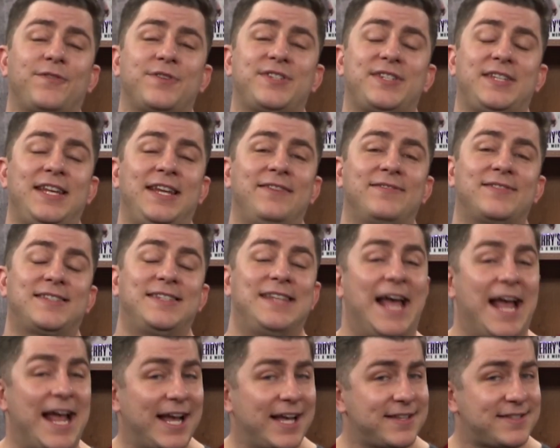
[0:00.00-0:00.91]
for Steve's
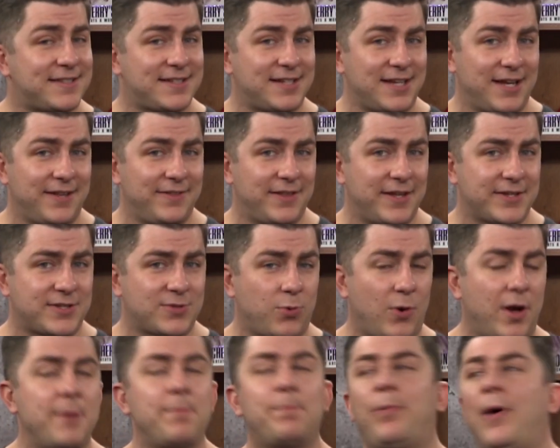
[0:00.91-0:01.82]
Dang It's in this
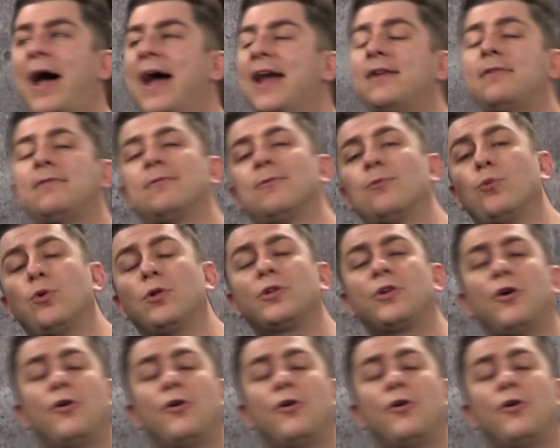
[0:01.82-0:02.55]
one, but we'll